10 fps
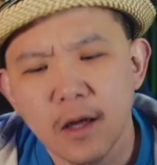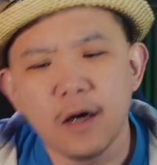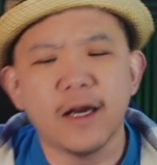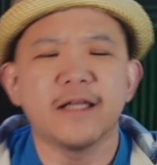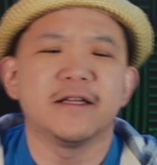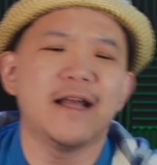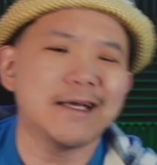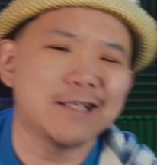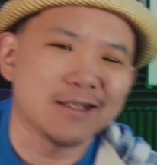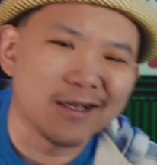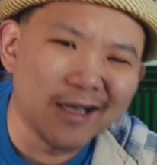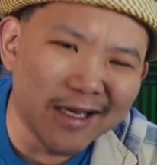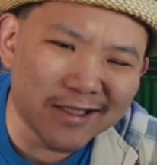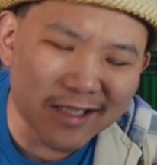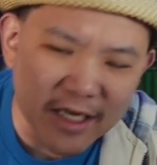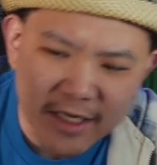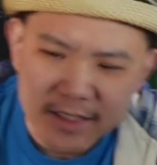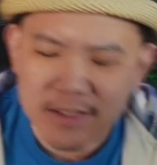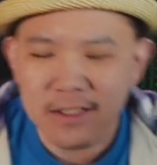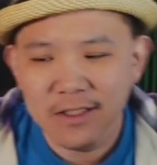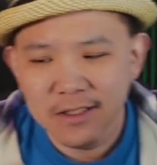Okay, the next on the list is